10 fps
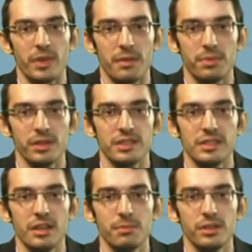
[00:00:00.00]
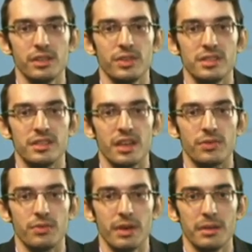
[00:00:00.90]
and police now believe his
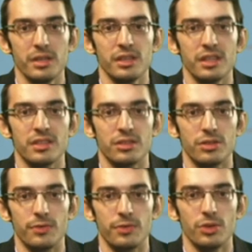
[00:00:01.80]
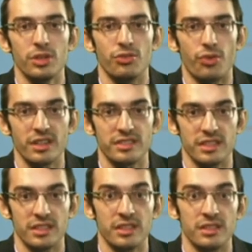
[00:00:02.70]
death may be linked to feuding drug
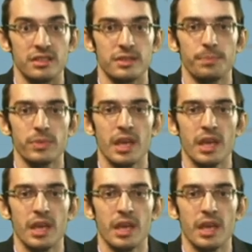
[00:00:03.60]
syndicates.